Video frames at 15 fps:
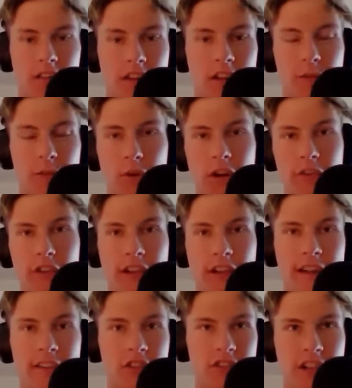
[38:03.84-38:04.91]
hear more of your
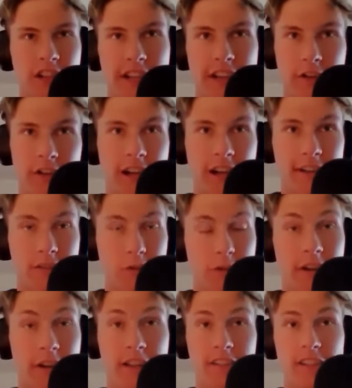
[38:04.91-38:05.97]
guys or check out your guys'
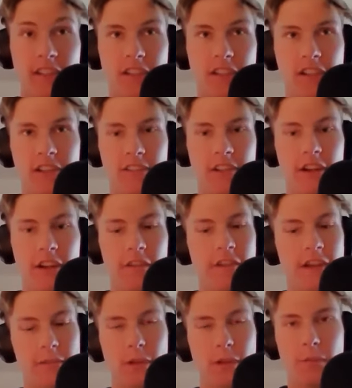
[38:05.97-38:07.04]
organization, is there a
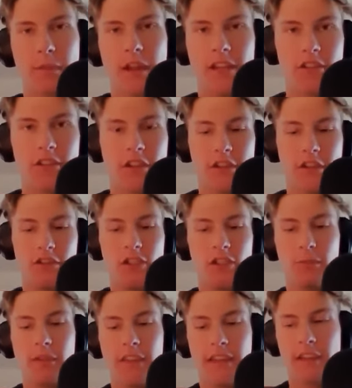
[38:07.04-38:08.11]
Facebook page or YouTube
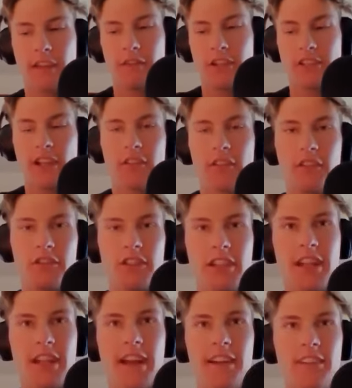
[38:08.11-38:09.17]
that they can reach out to
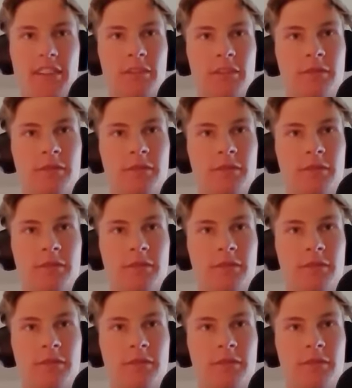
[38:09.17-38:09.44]
connect?